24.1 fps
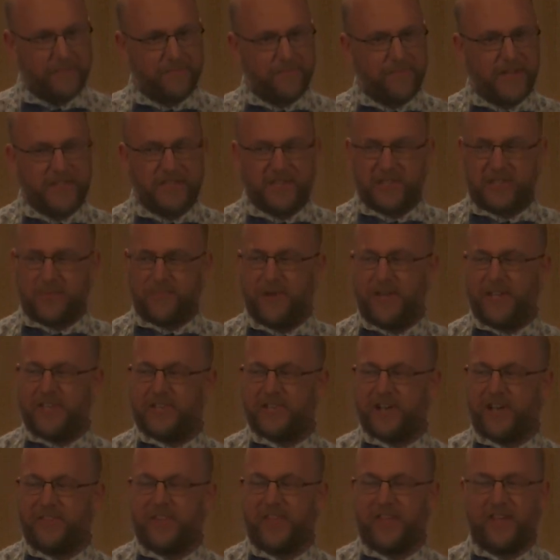message me,
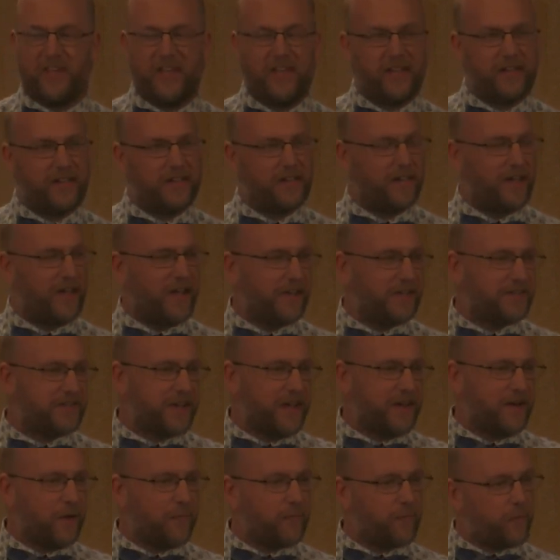John the Geek, and
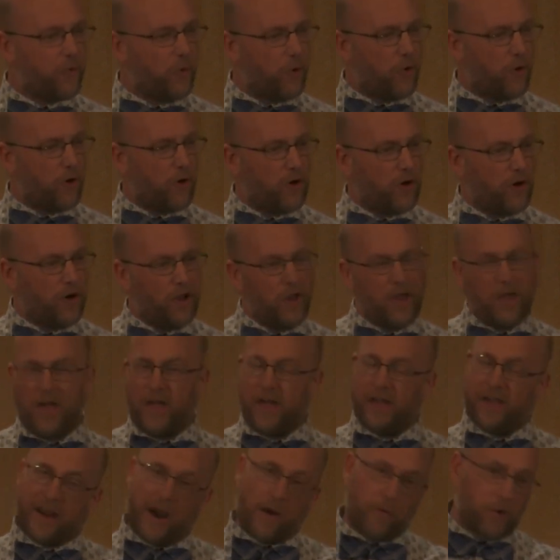sign up for
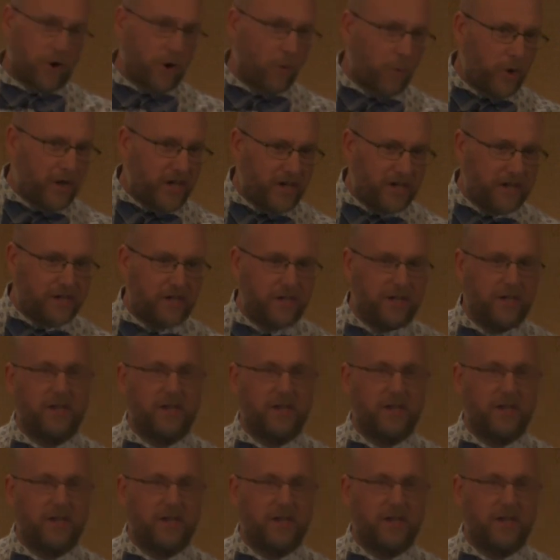an hour a week,